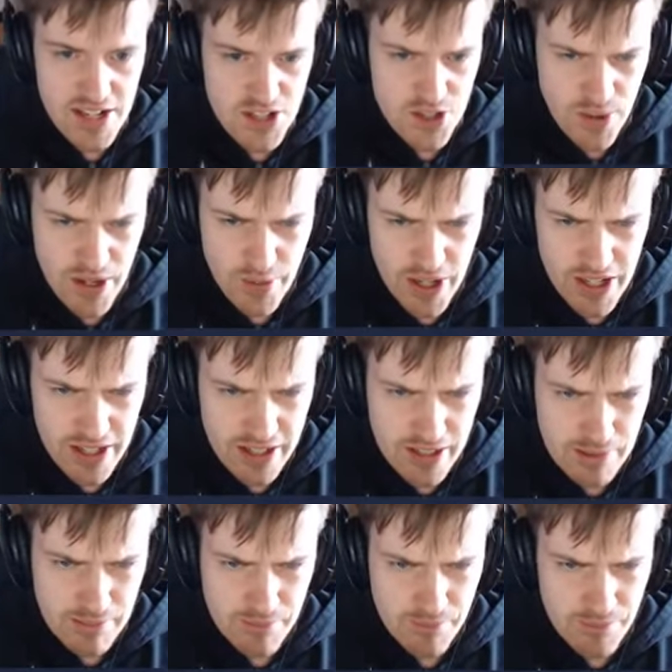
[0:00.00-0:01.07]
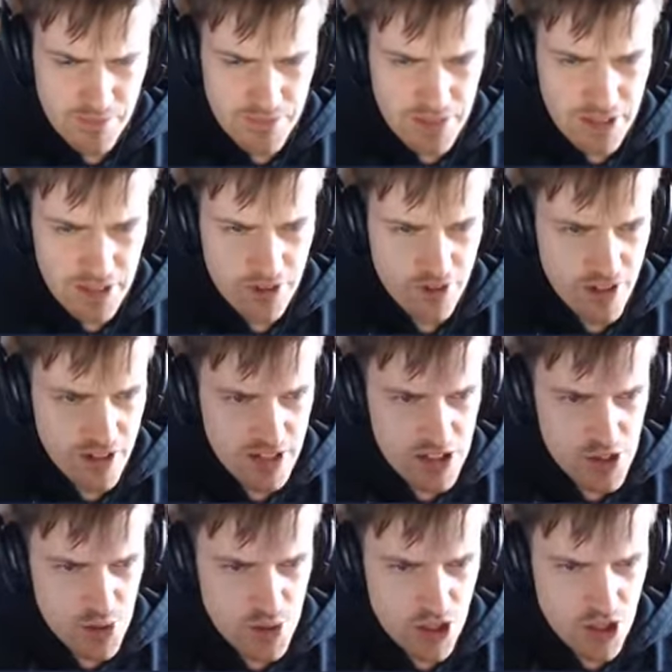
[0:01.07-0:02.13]
So anyway, um, don't think I
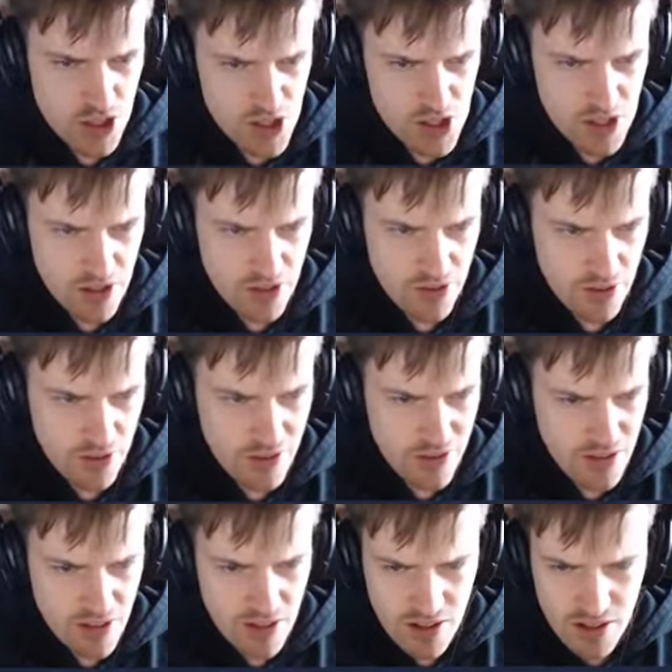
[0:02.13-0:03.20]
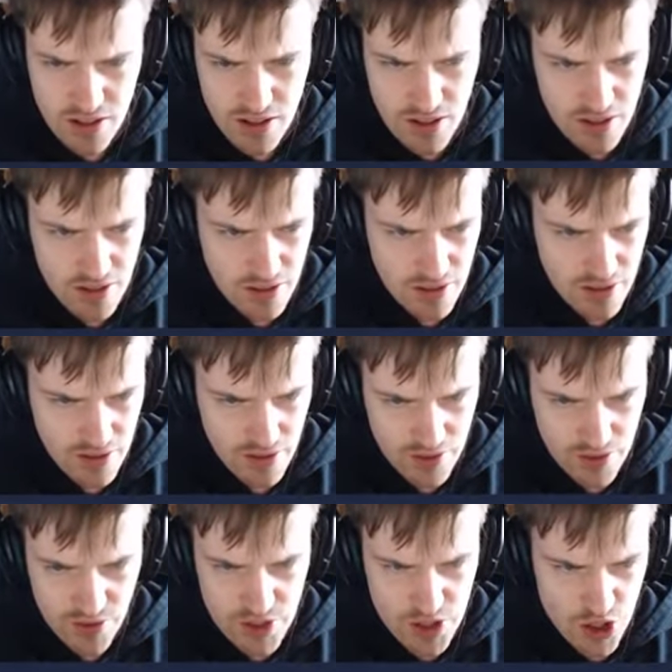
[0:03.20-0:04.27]
need to adjust
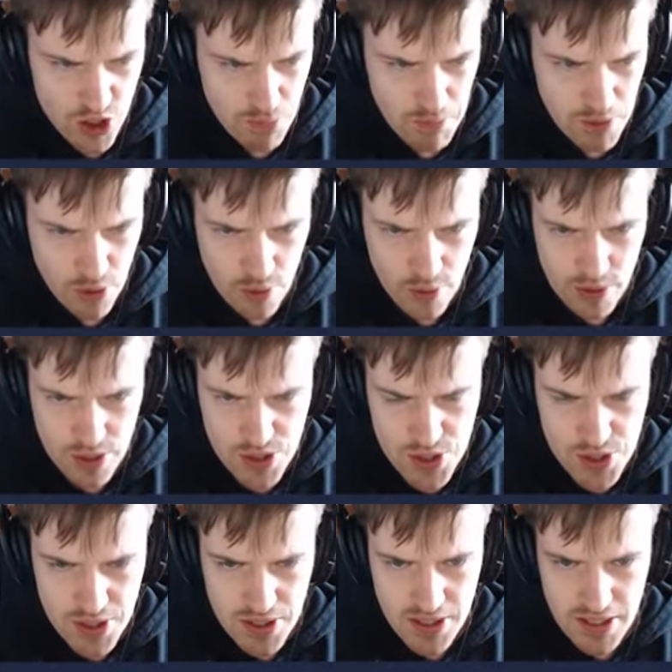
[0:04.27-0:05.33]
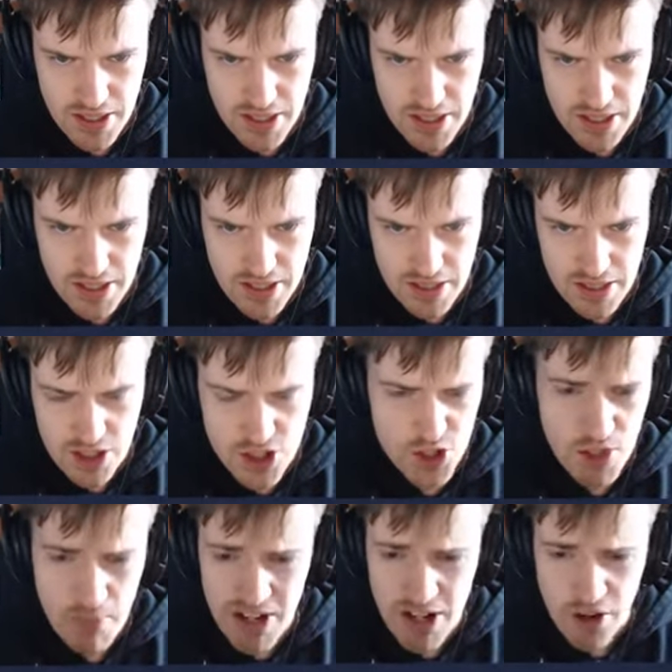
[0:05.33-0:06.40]
anything. It should be alright. Yeah,
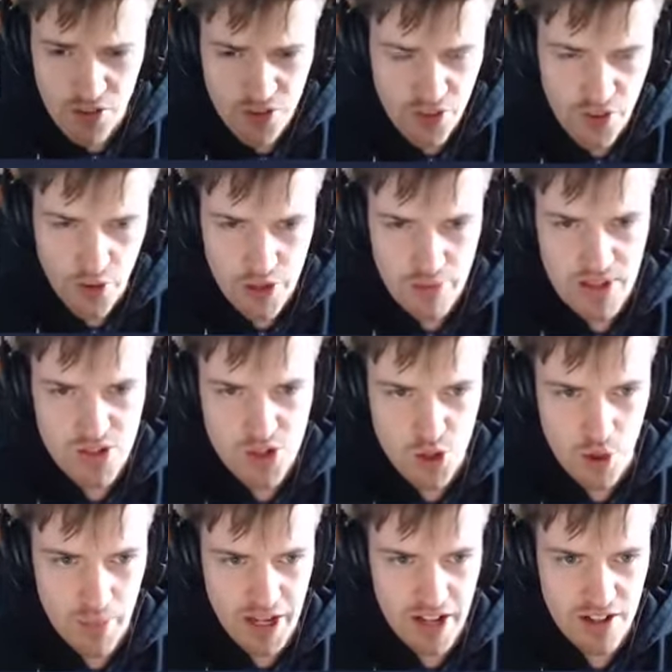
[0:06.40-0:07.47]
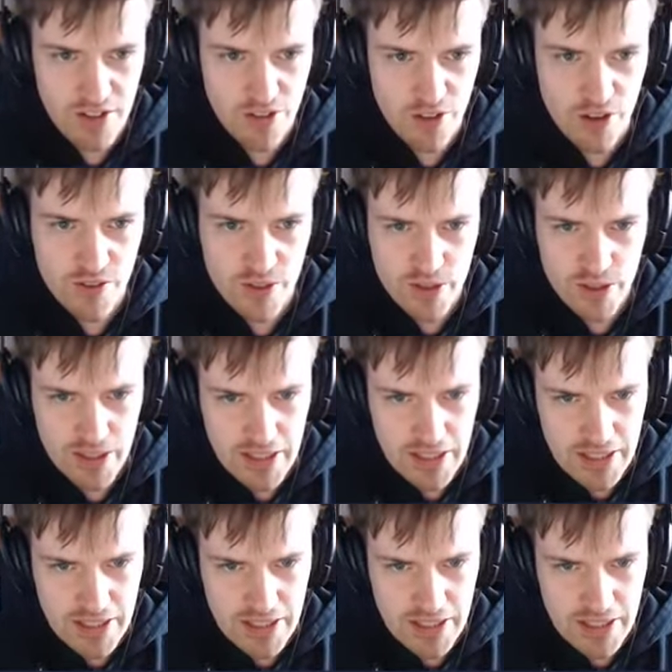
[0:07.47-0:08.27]
just let me know if the volume is dropping any further.